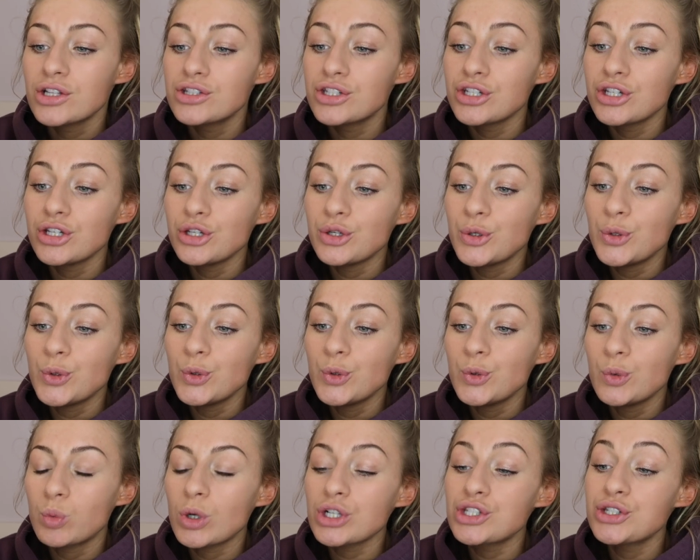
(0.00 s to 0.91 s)
do
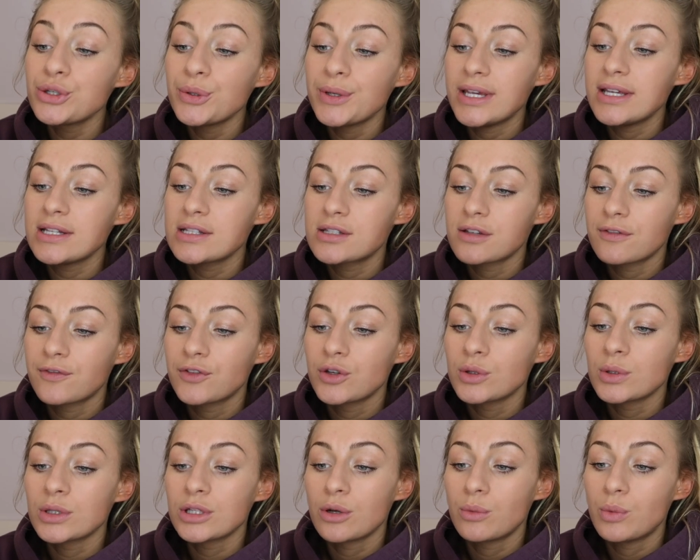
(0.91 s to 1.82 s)
you what do you eat to
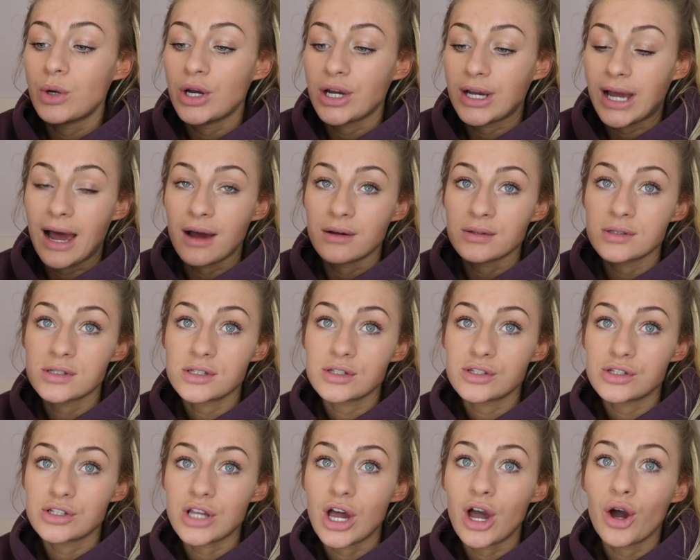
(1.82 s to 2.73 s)
fuel your workouts
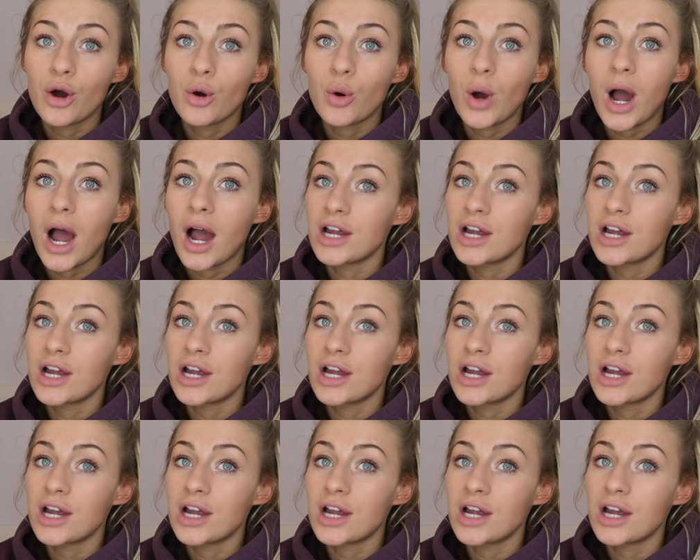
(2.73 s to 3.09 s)
so